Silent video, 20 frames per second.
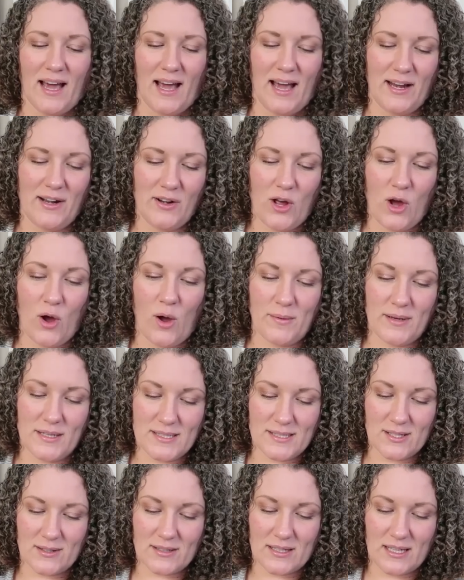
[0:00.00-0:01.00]
I don't know, I'm gonna
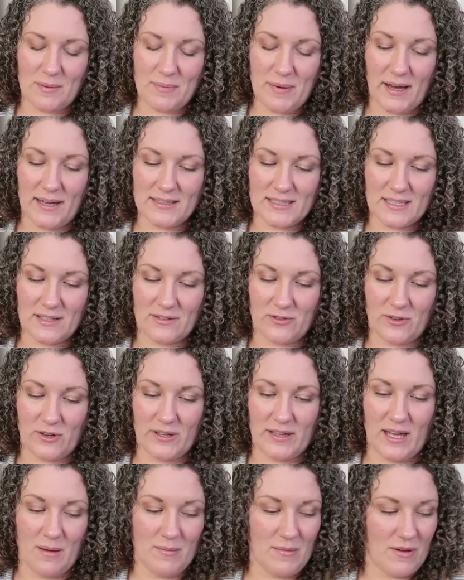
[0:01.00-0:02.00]
still keep hunting
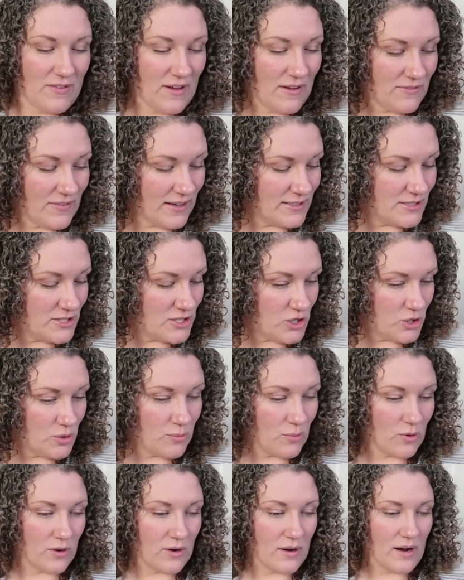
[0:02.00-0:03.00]
for them. If I find 2
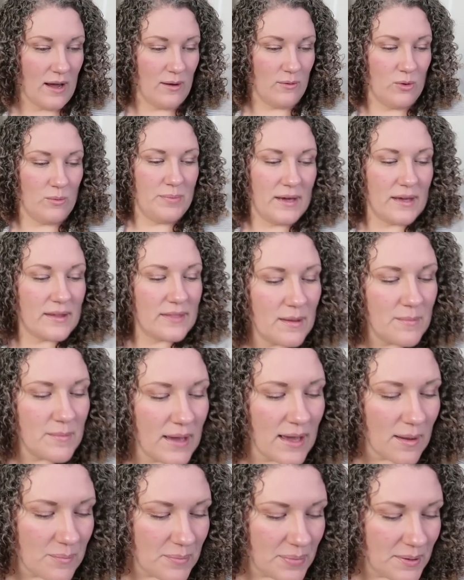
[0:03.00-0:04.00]
more, I will pick them
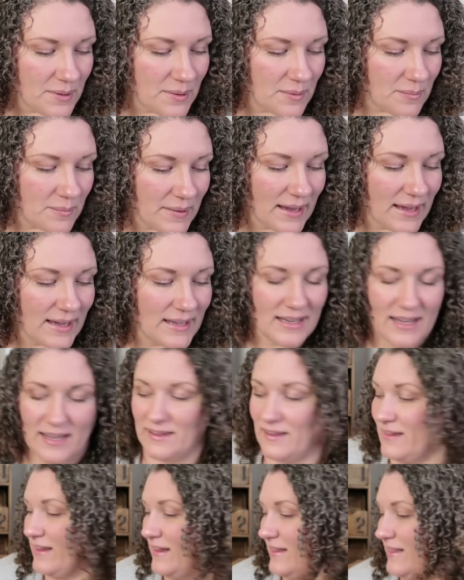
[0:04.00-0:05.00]
up. But
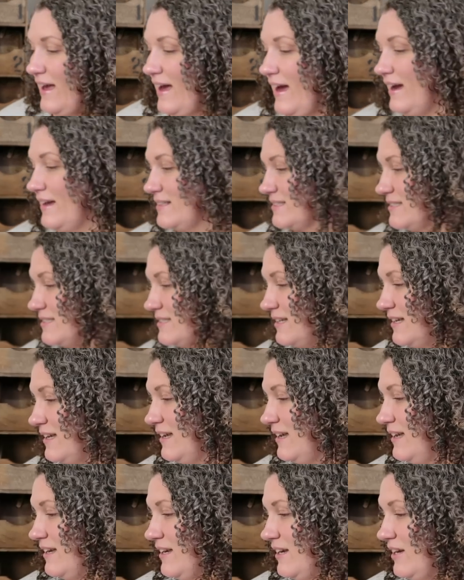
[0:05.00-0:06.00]
other than that,
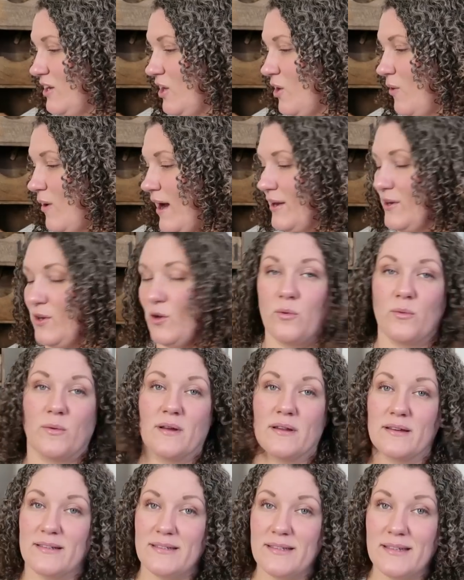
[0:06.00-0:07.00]
you know, I don't
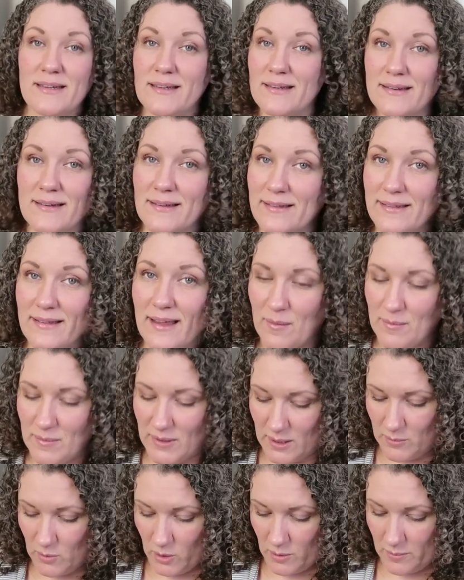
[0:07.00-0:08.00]
really need that
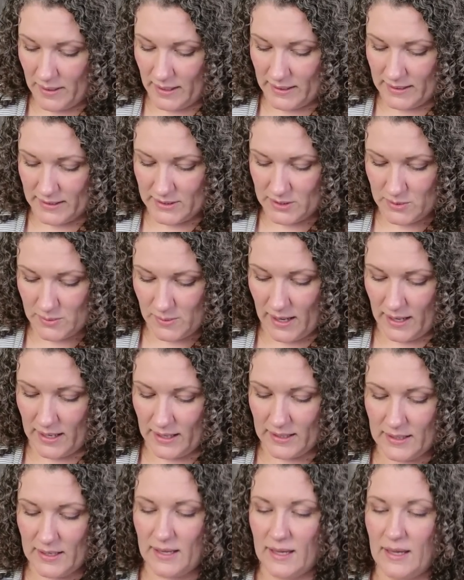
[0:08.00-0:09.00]
many more bunnies,
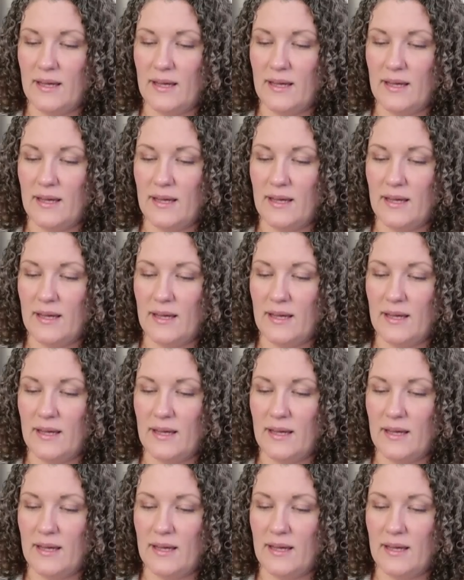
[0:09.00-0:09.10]
right?